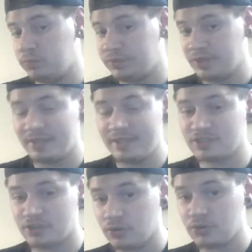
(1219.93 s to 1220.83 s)
Did these
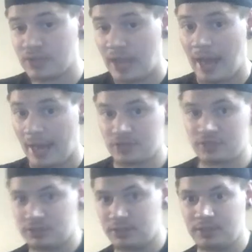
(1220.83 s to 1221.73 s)
girls
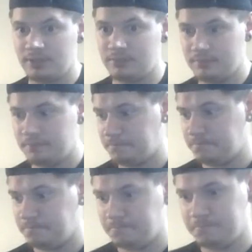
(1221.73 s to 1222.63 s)
actually
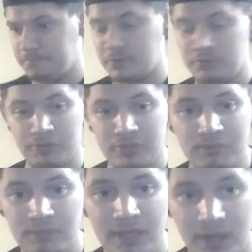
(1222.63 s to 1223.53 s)
supposed to
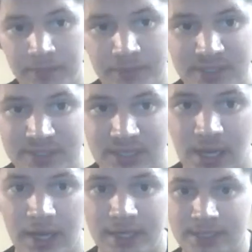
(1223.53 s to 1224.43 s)
meet up with this
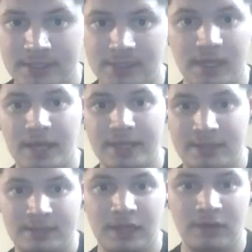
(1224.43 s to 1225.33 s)
guy, and this guy,
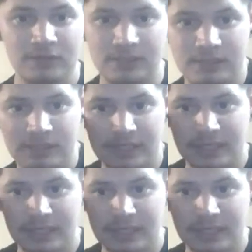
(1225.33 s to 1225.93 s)
is a sick